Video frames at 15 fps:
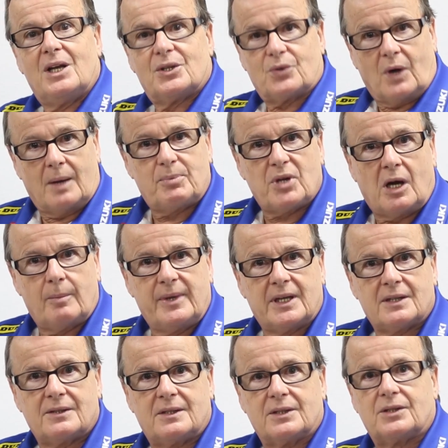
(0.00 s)
So I'm Tom
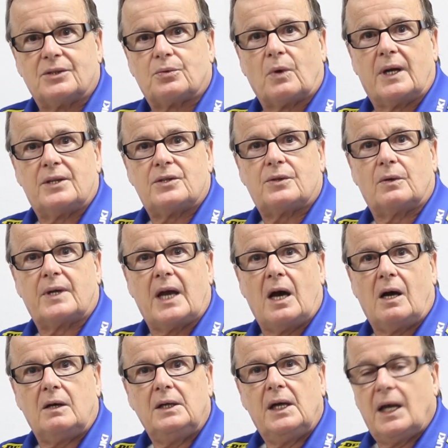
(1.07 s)
Hicks. This is Ridin'
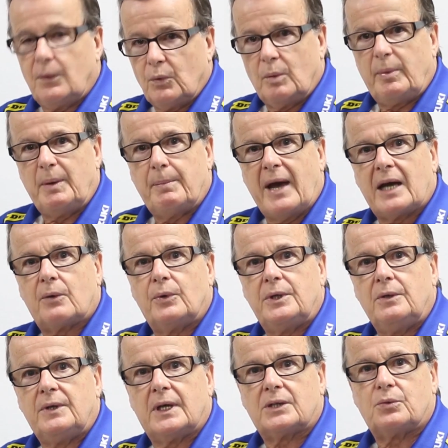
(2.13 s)
SoCal. We'll be back with
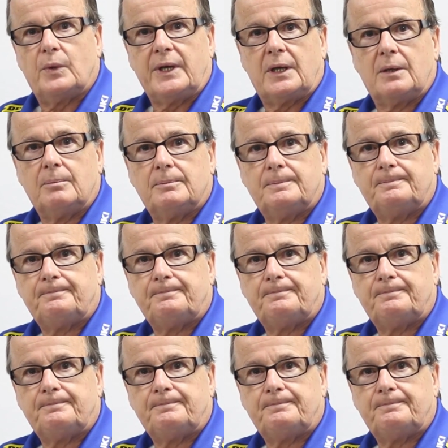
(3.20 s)
you next week.